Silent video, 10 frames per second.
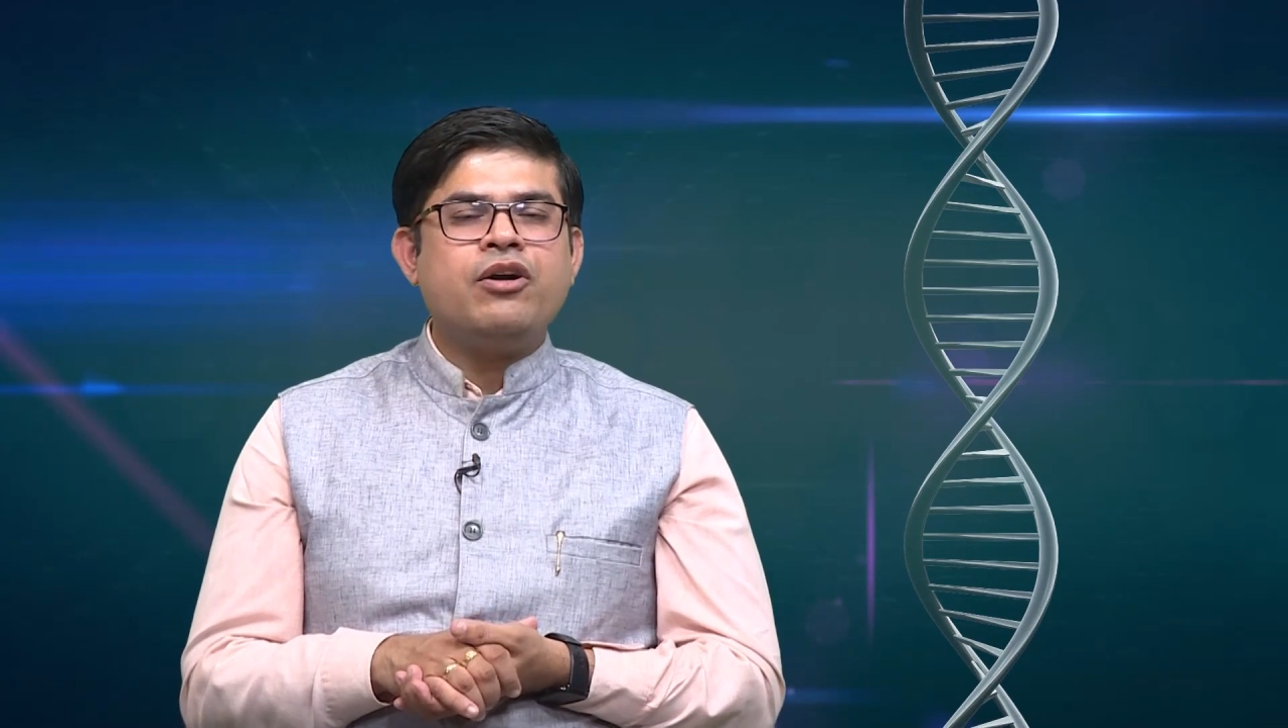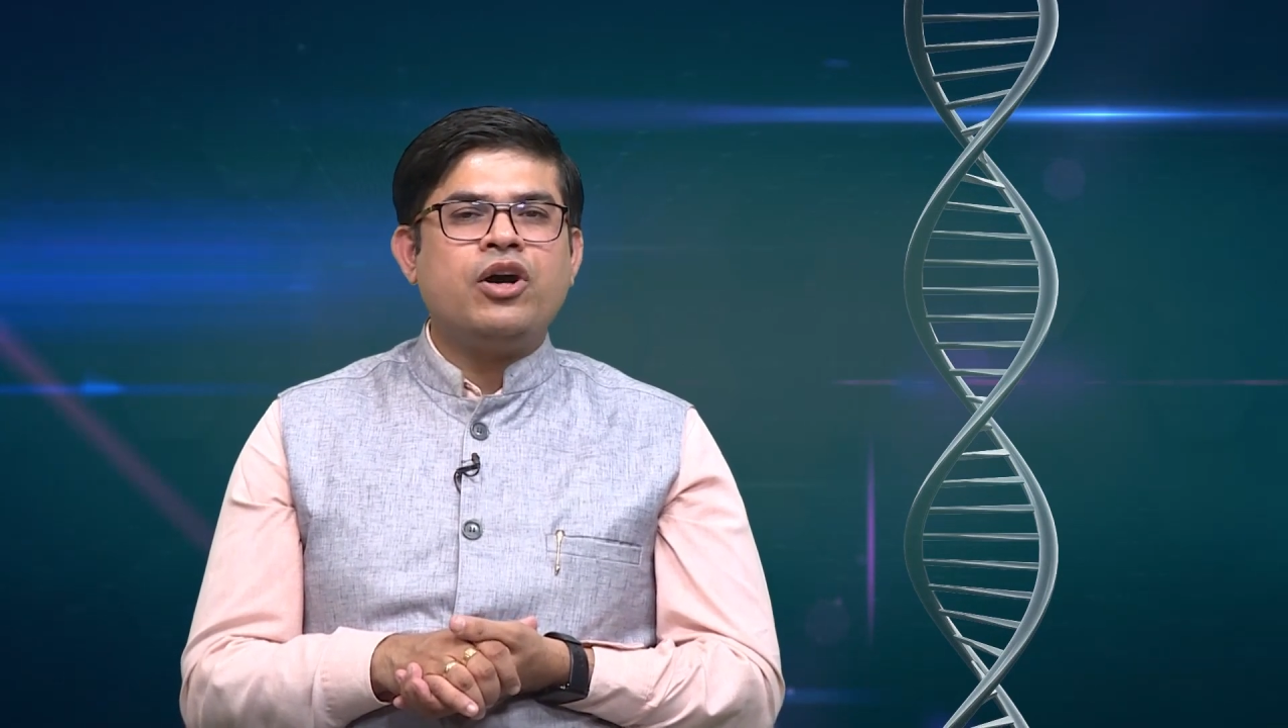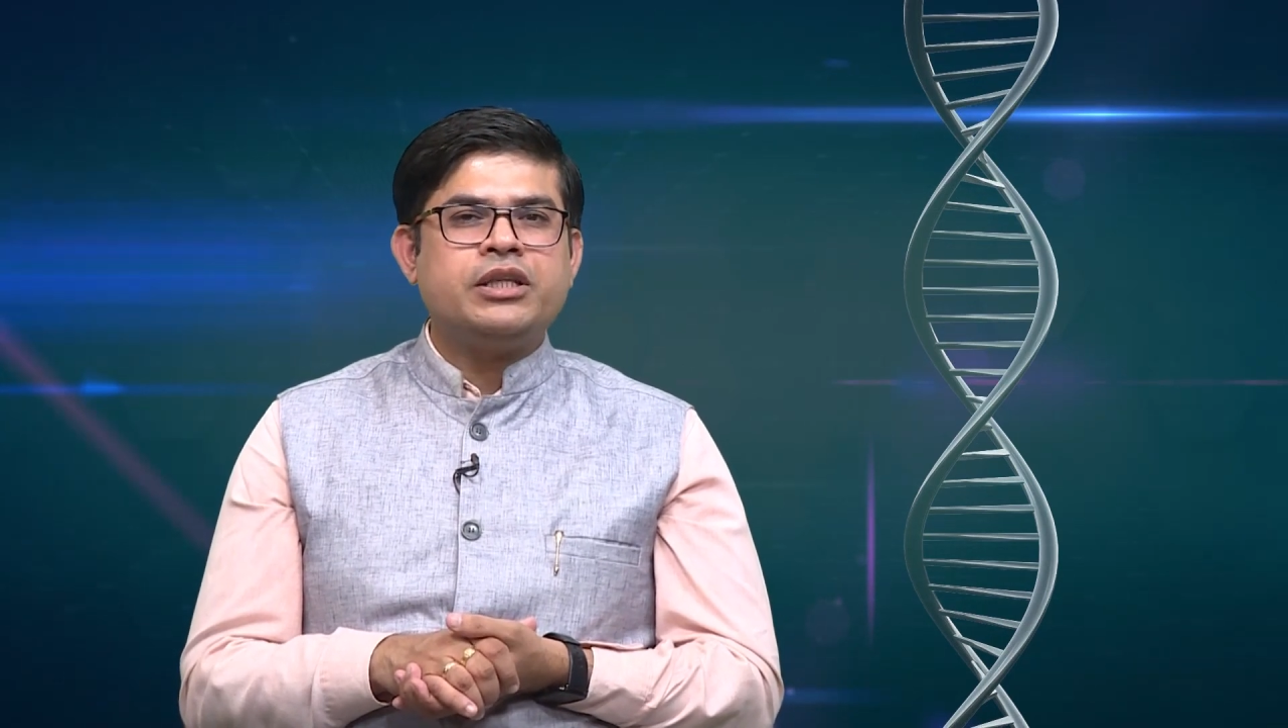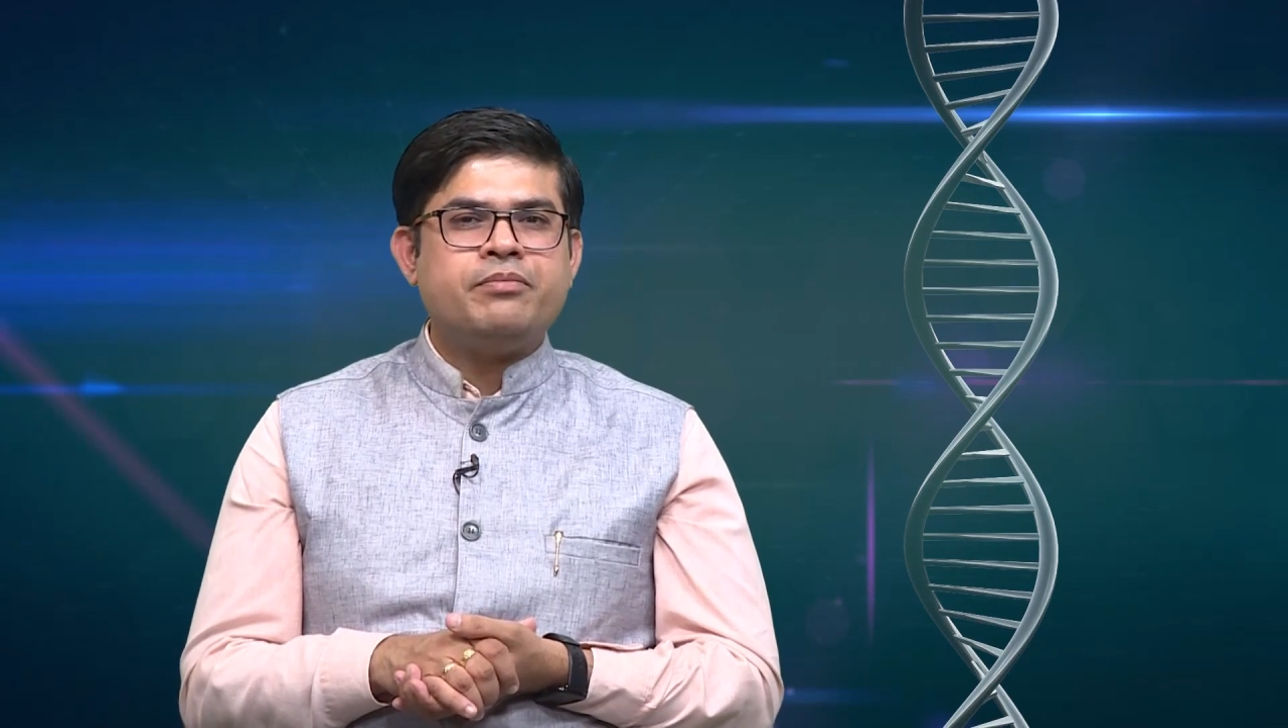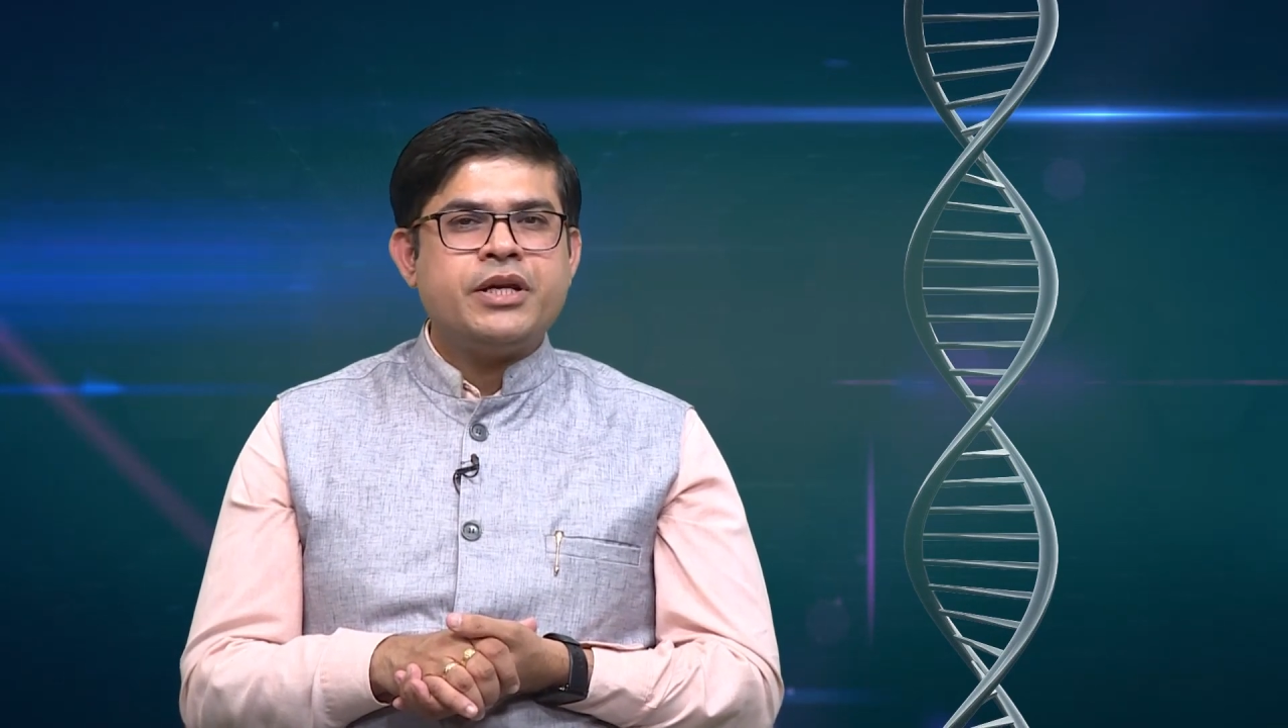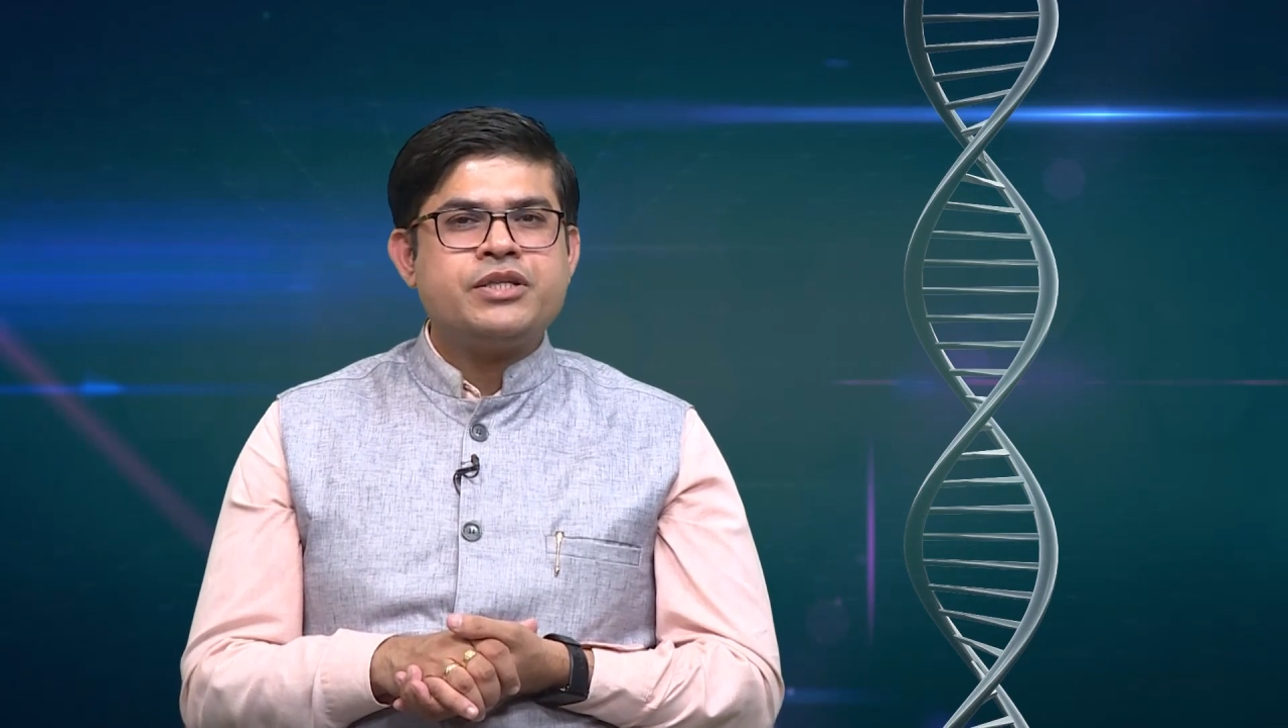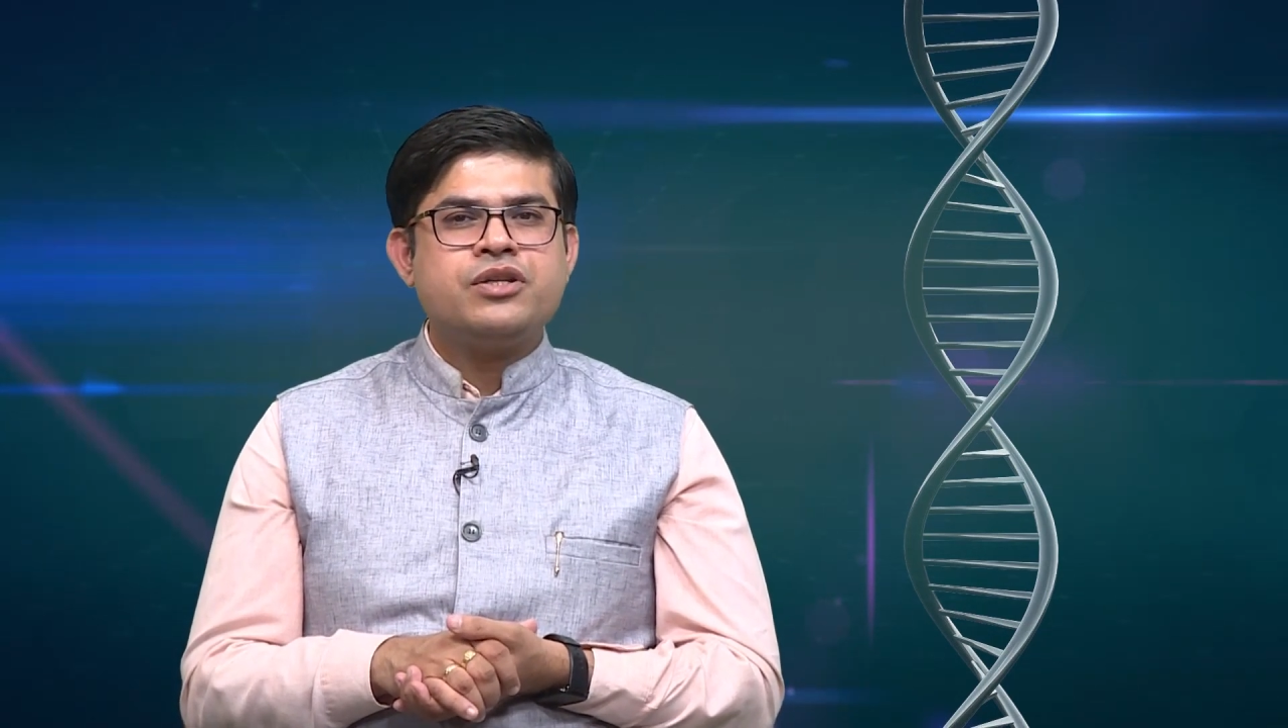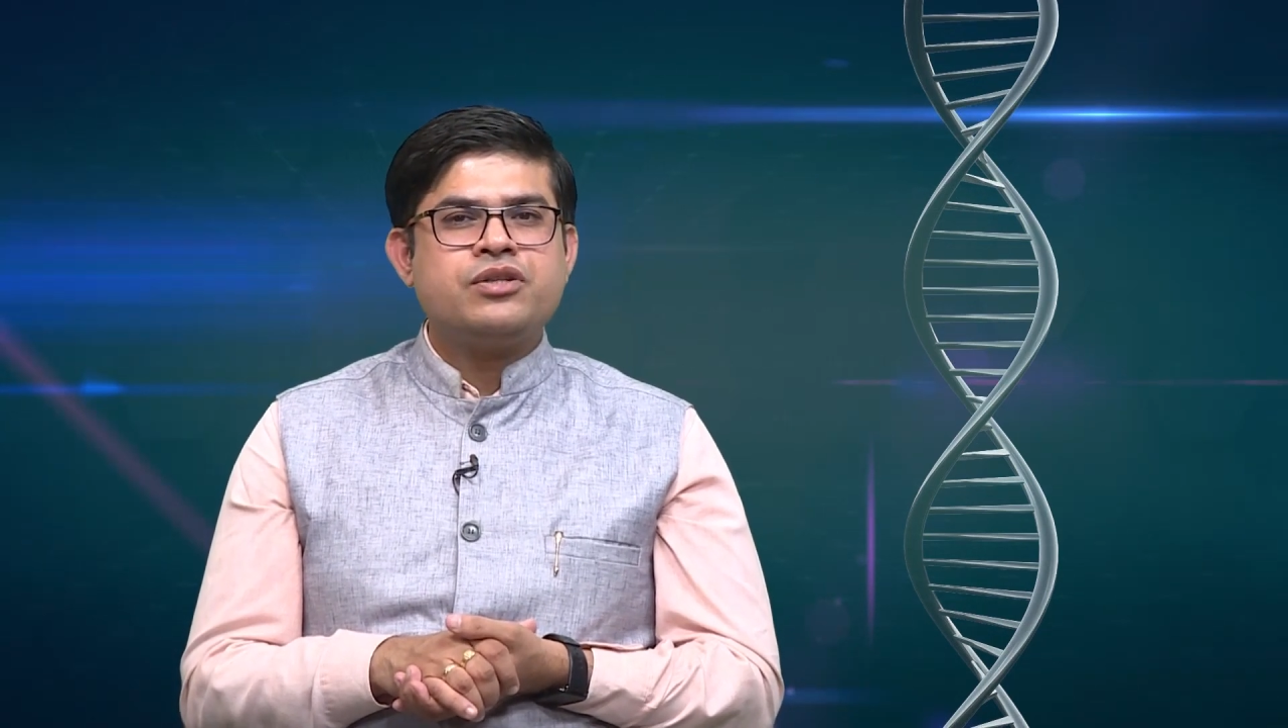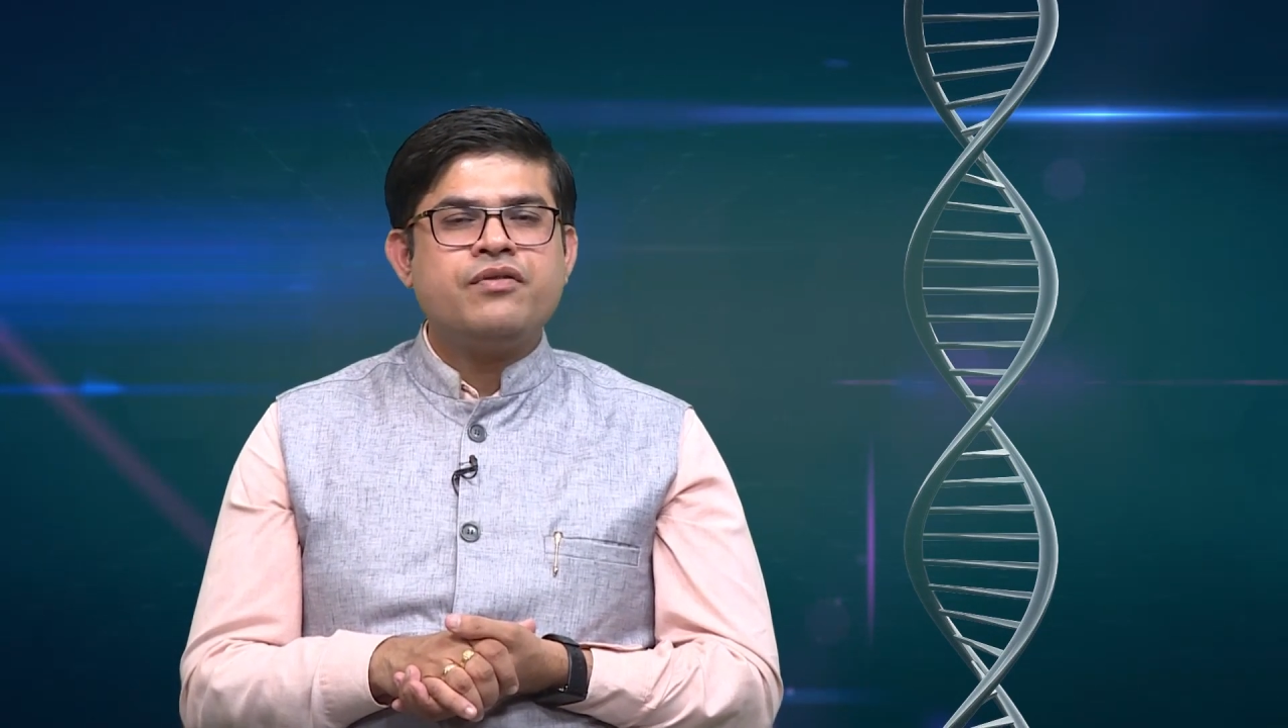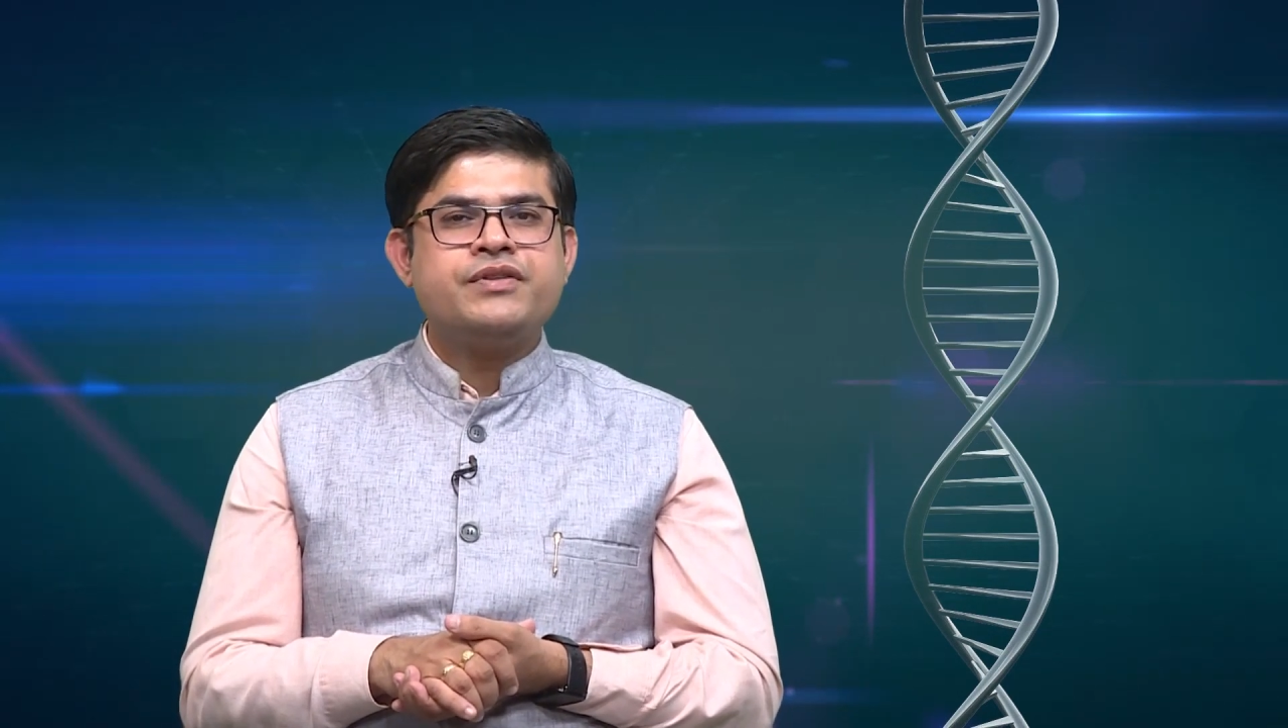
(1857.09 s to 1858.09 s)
on the basis of